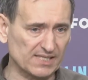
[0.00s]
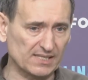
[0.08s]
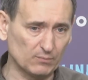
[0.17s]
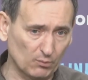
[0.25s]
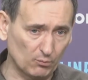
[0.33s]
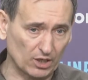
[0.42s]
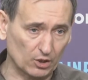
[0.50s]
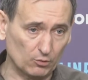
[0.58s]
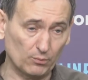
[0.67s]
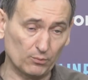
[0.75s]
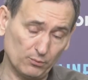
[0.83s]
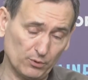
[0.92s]
nuclear
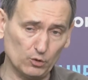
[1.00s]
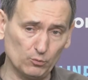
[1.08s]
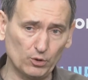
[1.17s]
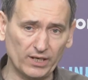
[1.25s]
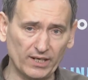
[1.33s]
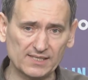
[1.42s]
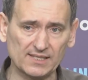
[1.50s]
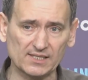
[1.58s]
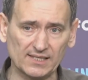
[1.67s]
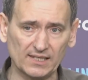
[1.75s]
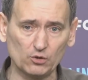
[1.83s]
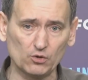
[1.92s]
arms in
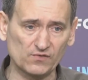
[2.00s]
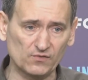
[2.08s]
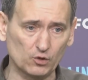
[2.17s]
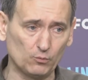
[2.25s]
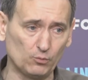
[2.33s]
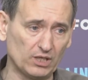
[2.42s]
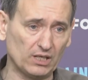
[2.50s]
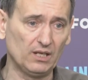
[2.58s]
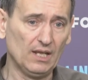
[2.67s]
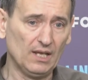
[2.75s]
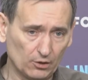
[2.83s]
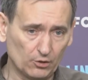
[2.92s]

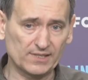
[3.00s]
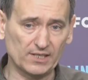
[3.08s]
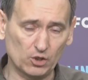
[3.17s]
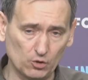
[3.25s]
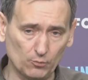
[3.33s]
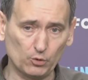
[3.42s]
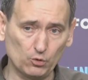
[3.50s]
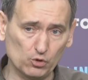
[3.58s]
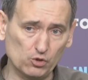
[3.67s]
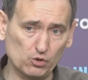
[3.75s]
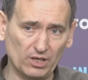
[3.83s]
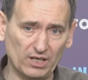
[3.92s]
Belarus. This is the
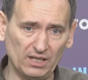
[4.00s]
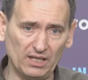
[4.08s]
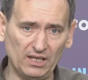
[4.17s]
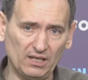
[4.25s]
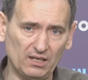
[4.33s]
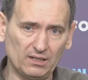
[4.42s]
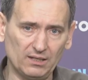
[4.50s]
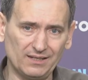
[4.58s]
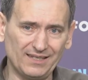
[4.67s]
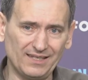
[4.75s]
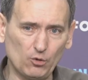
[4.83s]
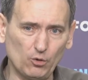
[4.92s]
violation of this Budapest
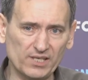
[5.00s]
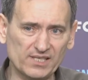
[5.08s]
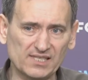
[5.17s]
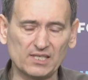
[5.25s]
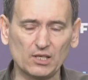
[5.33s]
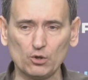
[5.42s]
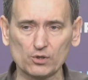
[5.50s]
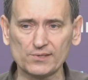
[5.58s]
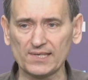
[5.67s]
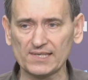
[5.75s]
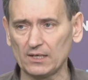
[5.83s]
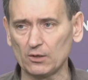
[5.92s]
memorandum. So I
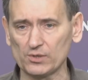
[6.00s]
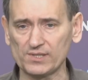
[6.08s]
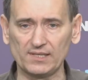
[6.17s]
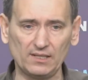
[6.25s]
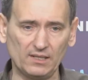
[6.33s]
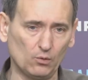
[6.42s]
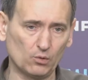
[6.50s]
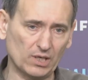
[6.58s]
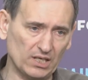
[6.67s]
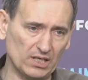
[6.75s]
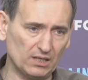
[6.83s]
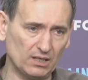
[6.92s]
think that the
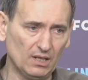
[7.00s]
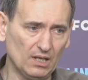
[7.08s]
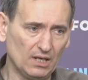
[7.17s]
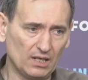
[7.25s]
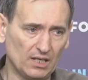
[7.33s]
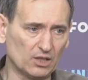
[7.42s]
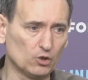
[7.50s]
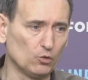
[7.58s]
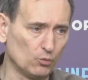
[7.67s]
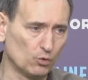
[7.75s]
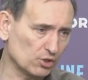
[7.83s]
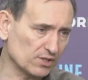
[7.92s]
reaction of the
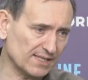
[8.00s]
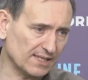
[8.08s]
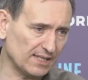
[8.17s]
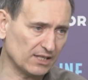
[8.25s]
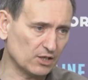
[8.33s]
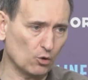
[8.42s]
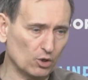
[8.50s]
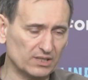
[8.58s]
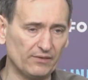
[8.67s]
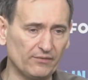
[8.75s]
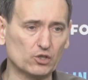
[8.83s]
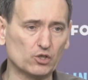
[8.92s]
West will be powerful,
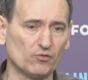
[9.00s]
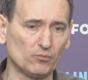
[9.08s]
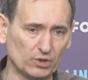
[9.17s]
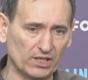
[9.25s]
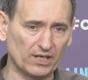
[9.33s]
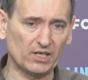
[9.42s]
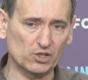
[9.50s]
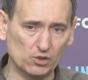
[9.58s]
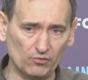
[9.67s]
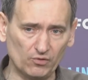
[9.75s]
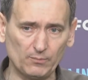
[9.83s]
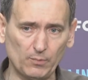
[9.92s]
but I don't think
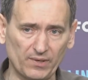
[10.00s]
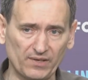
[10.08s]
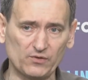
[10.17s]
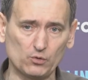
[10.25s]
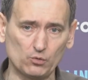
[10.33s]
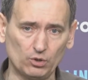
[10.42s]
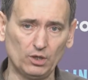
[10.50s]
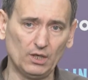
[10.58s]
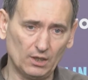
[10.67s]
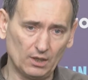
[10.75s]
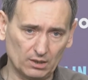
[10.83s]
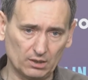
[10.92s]
that this step, even
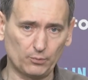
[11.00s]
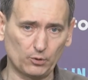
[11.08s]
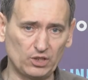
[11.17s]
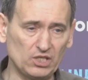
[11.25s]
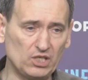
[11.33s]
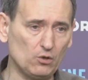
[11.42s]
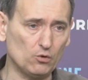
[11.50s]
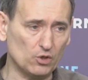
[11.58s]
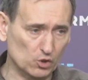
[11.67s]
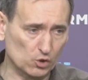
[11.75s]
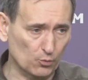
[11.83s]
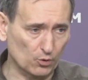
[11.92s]
if it's
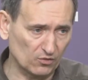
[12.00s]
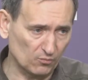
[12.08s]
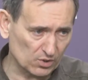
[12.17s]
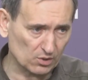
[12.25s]
implemented,